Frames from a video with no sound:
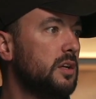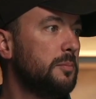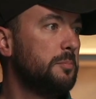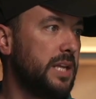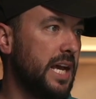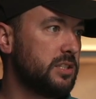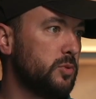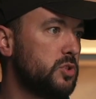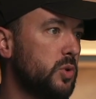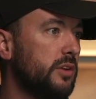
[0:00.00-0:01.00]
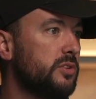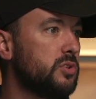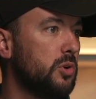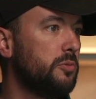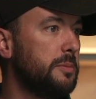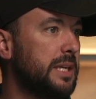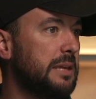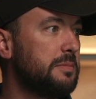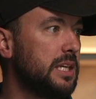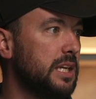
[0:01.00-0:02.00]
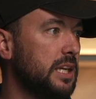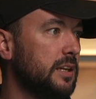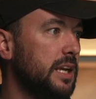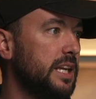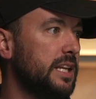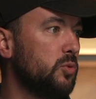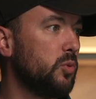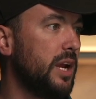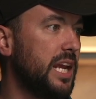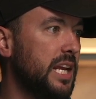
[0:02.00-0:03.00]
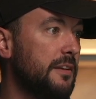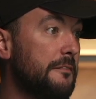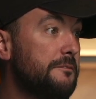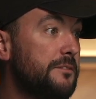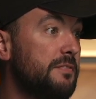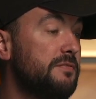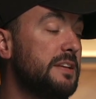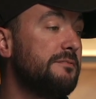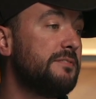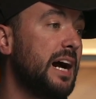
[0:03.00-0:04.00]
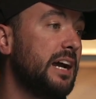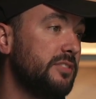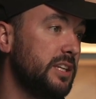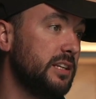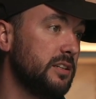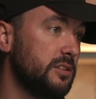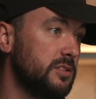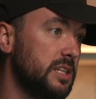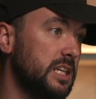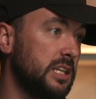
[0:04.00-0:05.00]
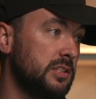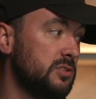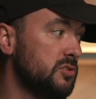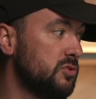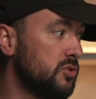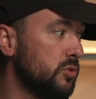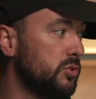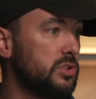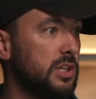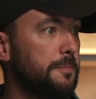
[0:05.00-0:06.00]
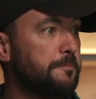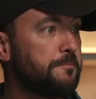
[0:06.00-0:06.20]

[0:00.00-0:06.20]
Manasseh was 12 years old when he became king, and he reigned 55 years in Jerusalem.